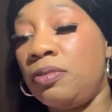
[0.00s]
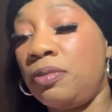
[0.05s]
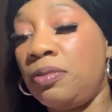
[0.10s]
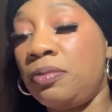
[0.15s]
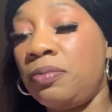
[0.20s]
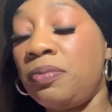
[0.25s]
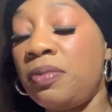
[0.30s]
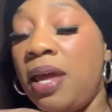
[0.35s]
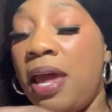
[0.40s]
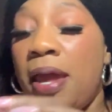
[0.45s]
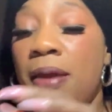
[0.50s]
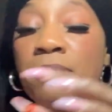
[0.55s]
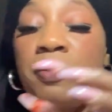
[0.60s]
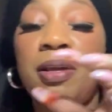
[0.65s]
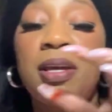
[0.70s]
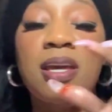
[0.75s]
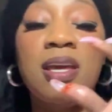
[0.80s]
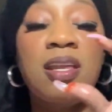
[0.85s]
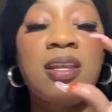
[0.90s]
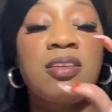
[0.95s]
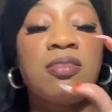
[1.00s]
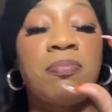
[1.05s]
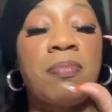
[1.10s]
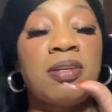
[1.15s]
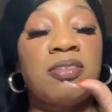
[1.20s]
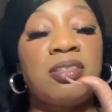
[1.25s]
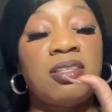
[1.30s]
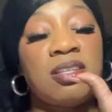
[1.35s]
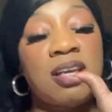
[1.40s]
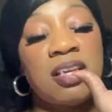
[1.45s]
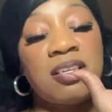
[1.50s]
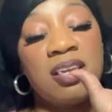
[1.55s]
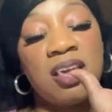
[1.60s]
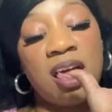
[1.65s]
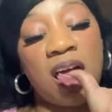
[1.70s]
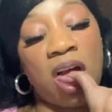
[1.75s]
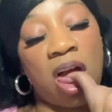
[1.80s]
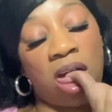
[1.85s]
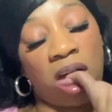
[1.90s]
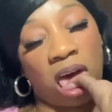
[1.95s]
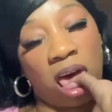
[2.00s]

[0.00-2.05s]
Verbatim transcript: able to eat as much as I did.